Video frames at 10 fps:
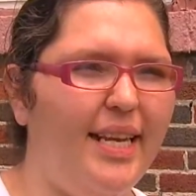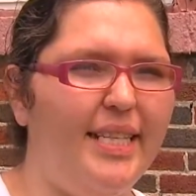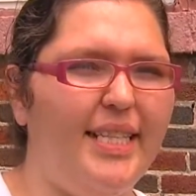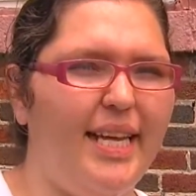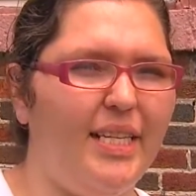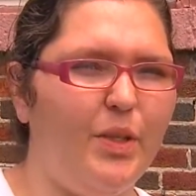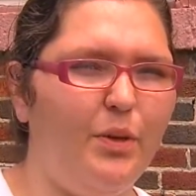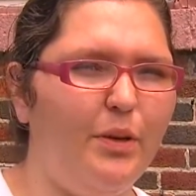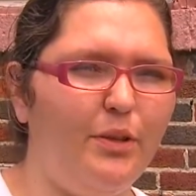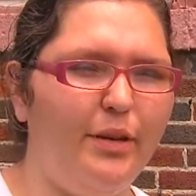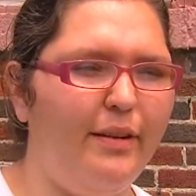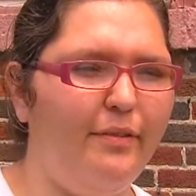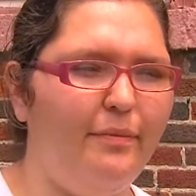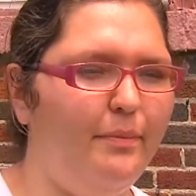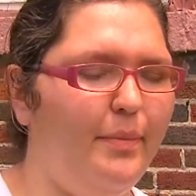It takes two to three,
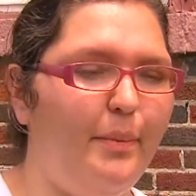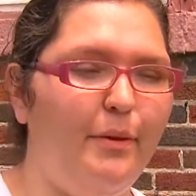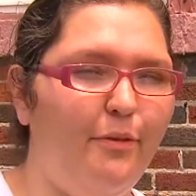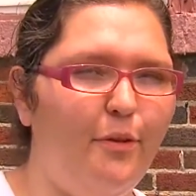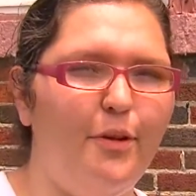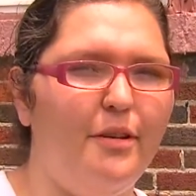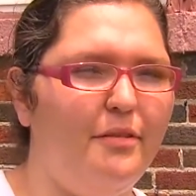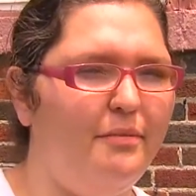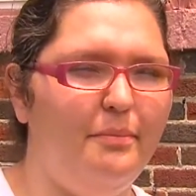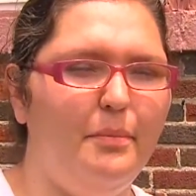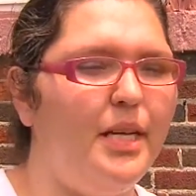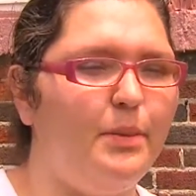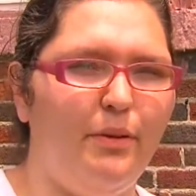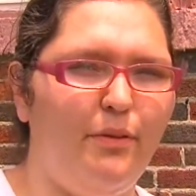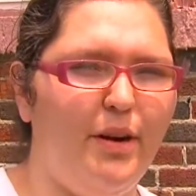maybe four months
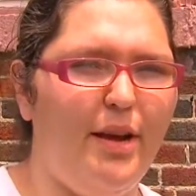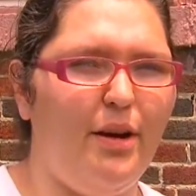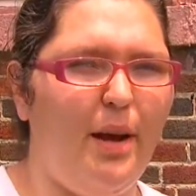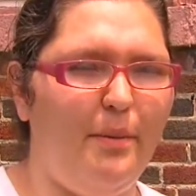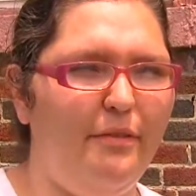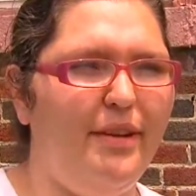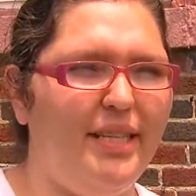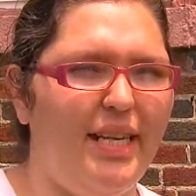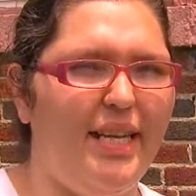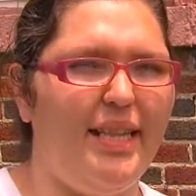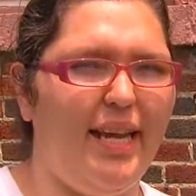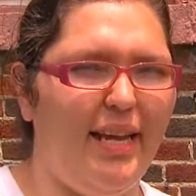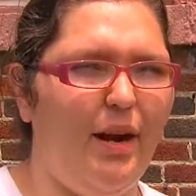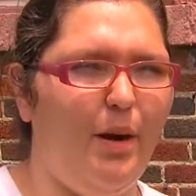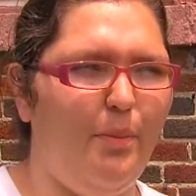before they'll come and fix anything in our